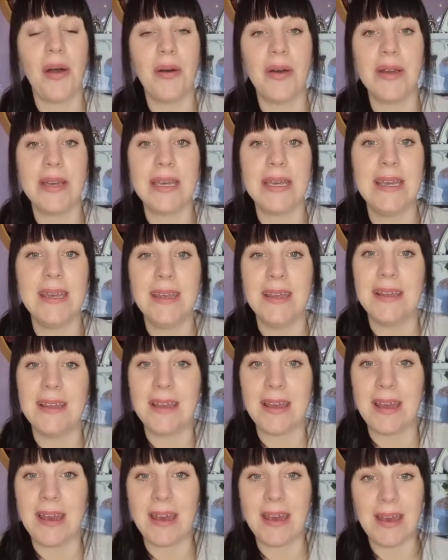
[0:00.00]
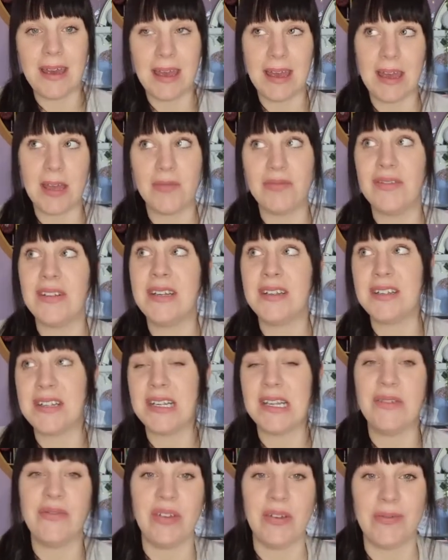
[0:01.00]
I have
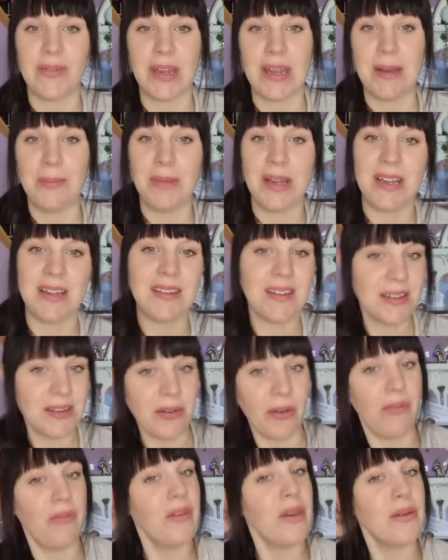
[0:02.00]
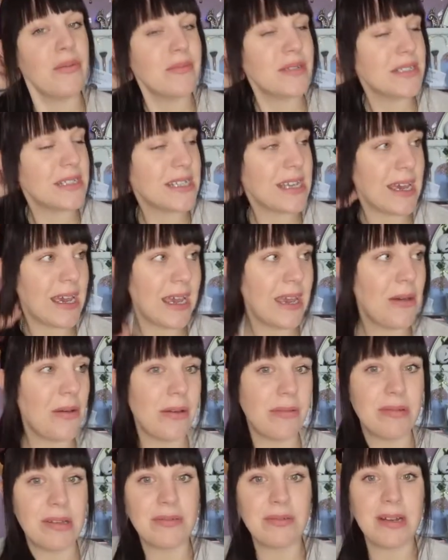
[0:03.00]
literally 15 minutes to film today.
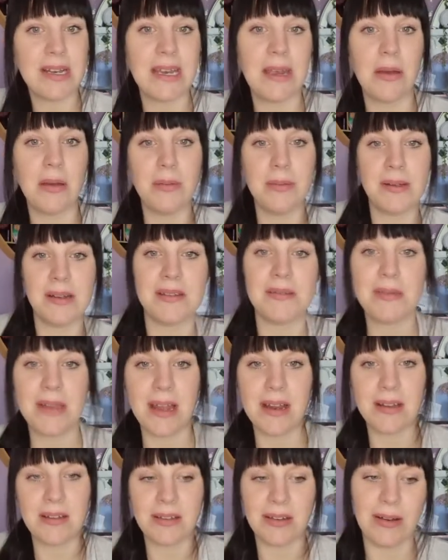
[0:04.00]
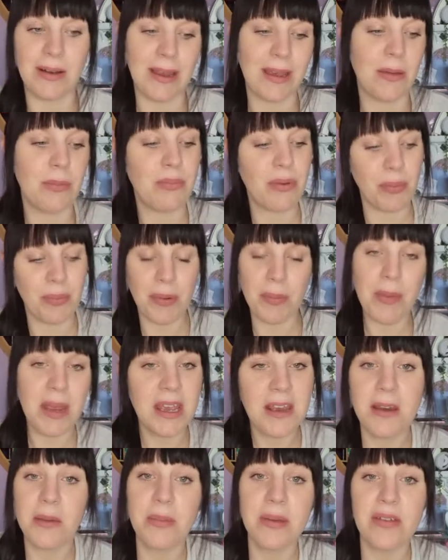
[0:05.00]
I was really hoping to be able to do like a proper
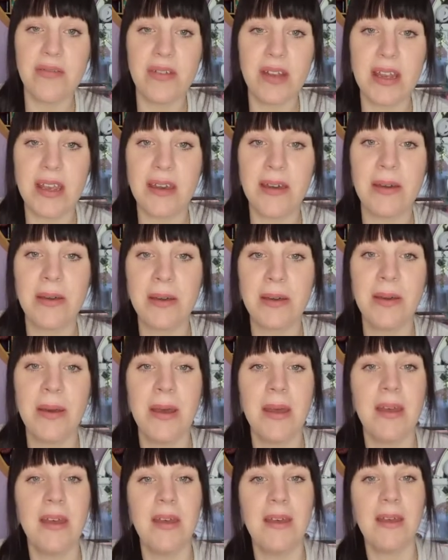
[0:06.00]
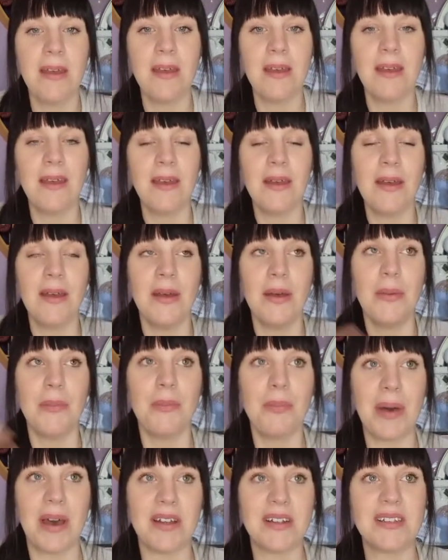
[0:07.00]
makeup-y video,
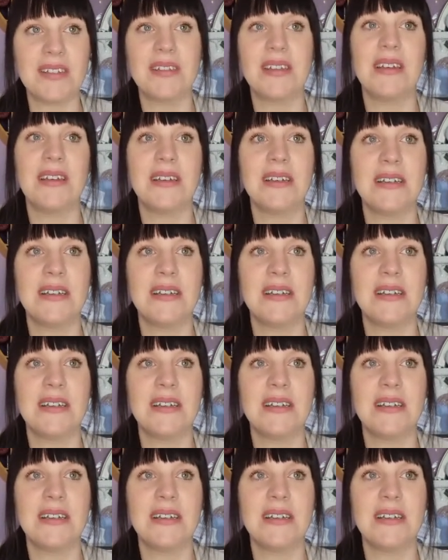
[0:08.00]
but